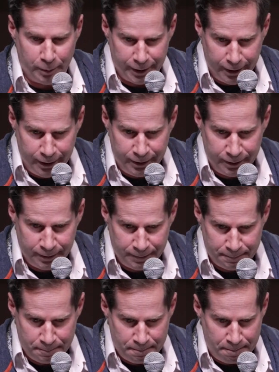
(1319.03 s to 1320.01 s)
money
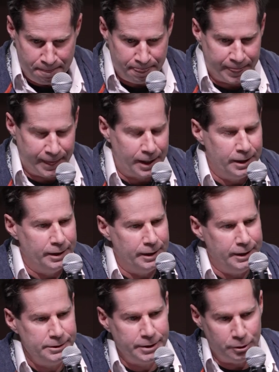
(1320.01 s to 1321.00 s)

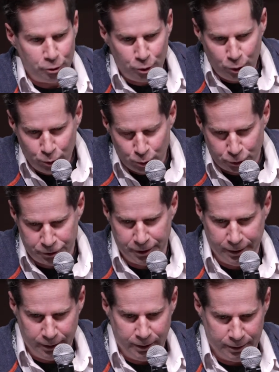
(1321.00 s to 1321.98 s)
is a huge
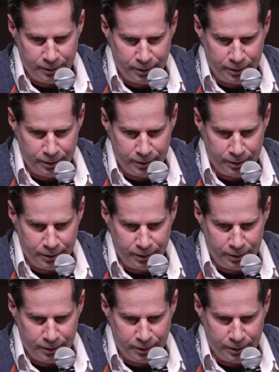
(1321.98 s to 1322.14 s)
deal.